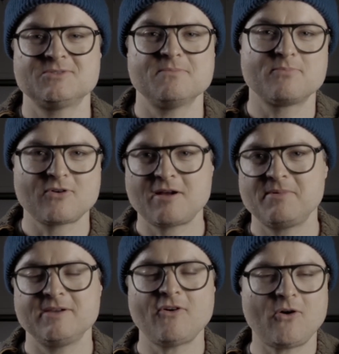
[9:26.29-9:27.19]
So
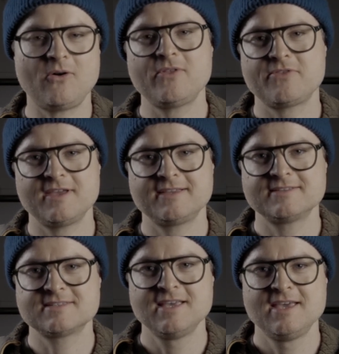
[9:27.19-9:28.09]
probably of all the
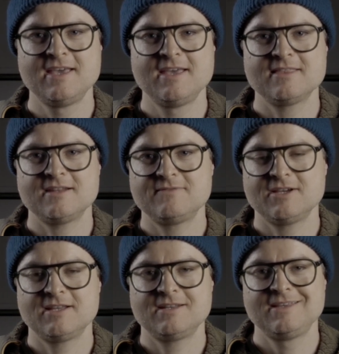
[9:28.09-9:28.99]
things that I've
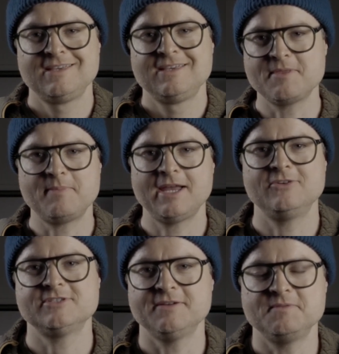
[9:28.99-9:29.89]
done, the
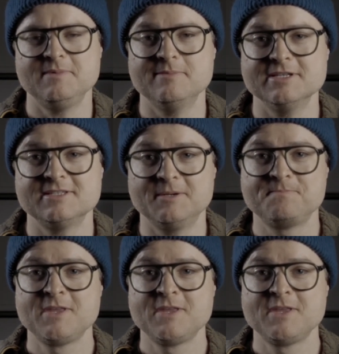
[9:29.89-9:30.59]
panniers have to be the best thing.